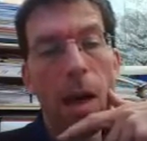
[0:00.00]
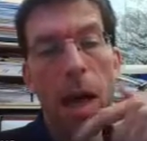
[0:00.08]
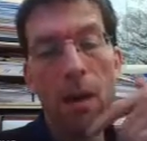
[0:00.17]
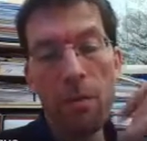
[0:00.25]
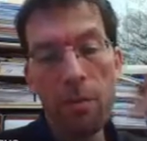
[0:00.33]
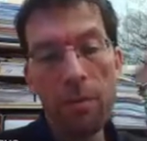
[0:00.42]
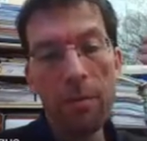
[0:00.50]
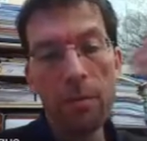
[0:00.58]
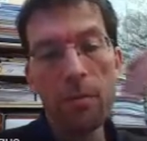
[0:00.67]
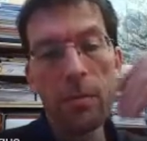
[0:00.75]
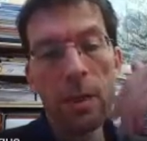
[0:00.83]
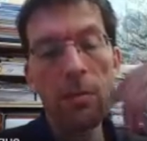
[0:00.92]
have
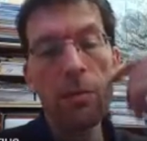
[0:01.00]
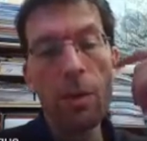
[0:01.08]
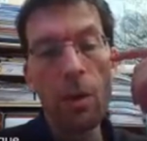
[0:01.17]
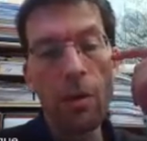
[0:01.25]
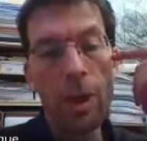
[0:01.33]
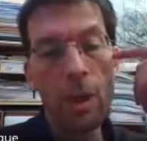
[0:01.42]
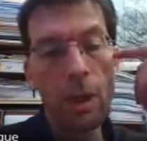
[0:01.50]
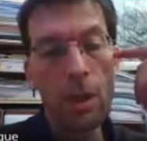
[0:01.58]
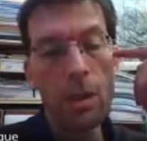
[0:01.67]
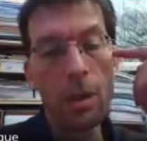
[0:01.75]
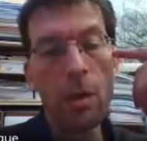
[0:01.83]
different origins.